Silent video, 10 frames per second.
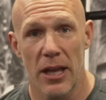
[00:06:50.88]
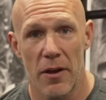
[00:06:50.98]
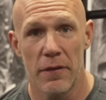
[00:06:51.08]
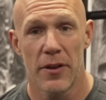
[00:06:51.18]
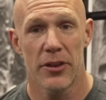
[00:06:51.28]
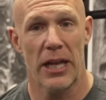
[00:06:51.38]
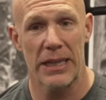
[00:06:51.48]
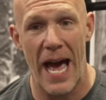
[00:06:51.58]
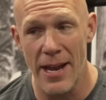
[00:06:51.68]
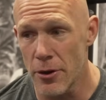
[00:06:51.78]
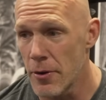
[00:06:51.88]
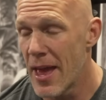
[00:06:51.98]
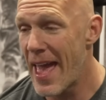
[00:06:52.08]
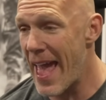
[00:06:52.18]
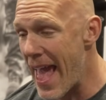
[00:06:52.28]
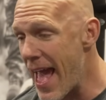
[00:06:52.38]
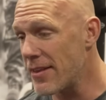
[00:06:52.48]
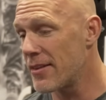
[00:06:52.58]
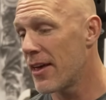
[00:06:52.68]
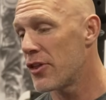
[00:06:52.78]
love the liner,
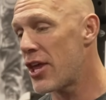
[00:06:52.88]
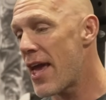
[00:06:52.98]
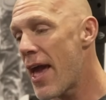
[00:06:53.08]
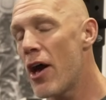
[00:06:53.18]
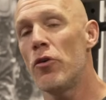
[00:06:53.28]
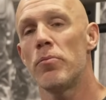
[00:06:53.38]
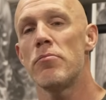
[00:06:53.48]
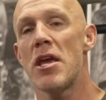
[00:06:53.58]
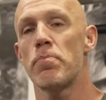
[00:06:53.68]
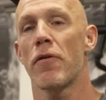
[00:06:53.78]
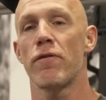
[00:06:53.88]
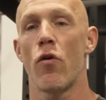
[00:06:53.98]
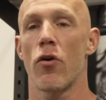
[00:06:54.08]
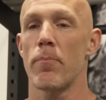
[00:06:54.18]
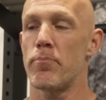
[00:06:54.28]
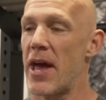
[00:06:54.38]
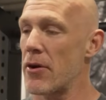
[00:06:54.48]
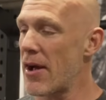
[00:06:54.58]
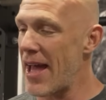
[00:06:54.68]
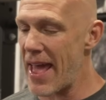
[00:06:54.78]
and they help me perform
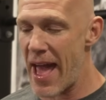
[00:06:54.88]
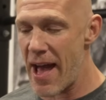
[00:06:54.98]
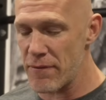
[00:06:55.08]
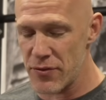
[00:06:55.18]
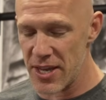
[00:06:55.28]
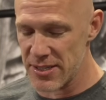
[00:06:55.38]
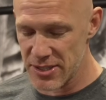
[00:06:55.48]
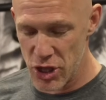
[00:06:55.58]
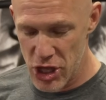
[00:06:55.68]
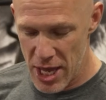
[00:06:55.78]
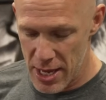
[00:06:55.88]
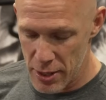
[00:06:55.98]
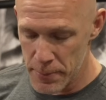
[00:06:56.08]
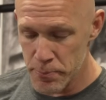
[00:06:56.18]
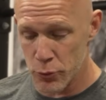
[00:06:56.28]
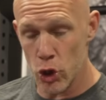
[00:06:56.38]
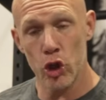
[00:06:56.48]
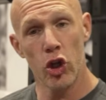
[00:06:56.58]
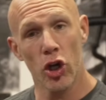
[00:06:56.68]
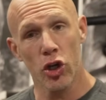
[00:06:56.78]
better. I have this thing.
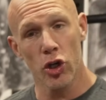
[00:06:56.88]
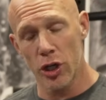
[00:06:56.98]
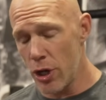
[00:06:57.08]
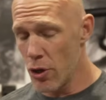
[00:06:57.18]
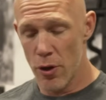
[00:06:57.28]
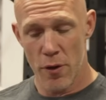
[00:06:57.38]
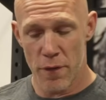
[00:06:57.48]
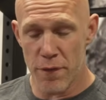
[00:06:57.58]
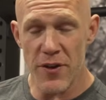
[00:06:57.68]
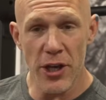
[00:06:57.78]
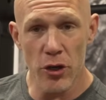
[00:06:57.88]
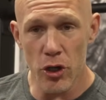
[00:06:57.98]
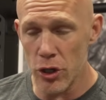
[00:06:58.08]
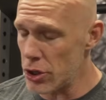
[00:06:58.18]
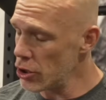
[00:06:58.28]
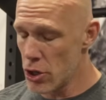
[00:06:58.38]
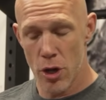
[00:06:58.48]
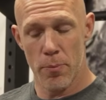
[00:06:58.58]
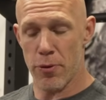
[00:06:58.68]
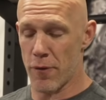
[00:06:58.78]
Look good, feel good,
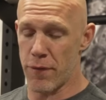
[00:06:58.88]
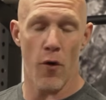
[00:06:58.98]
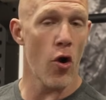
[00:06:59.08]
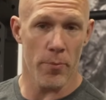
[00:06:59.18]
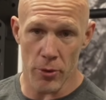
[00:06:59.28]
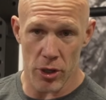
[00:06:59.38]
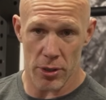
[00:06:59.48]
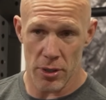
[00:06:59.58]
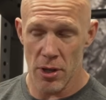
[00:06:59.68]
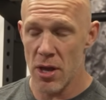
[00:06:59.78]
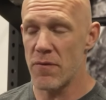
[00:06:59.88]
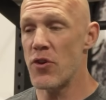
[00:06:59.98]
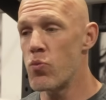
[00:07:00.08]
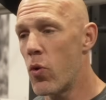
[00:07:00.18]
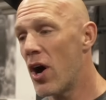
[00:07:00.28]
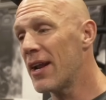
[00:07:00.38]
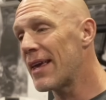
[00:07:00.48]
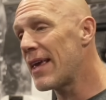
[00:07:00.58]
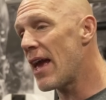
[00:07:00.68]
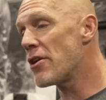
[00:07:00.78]
perform good. If you want to
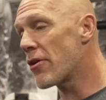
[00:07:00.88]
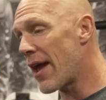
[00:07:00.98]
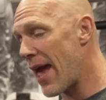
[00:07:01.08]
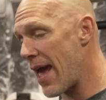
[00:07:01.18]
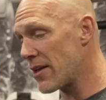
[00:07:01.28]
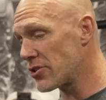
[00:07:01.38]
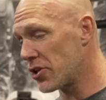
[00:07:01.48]
get your hands